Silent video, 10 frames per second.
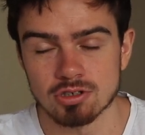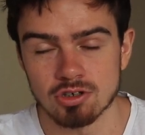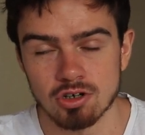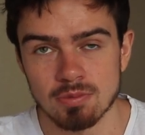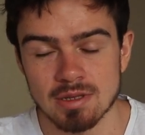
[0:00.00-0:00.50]

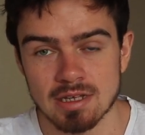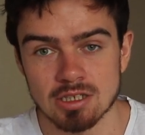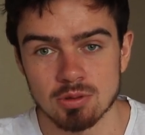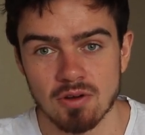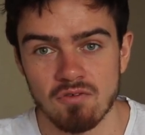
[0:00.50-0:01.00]
turned me
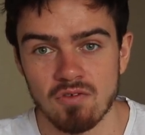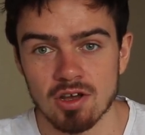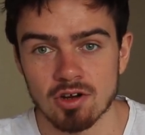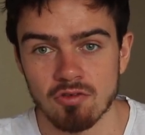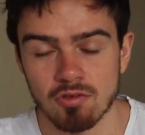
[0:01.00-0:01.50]
into a
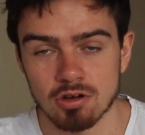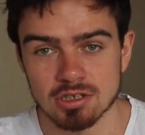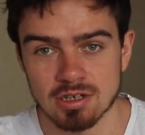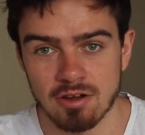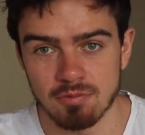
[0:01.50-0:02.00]
faker
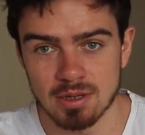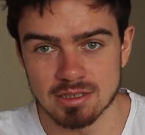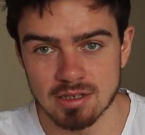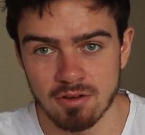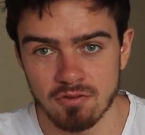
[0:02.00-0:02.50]
version of
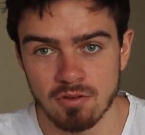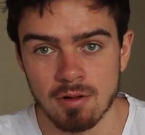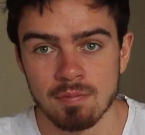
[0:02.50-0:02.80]
myself.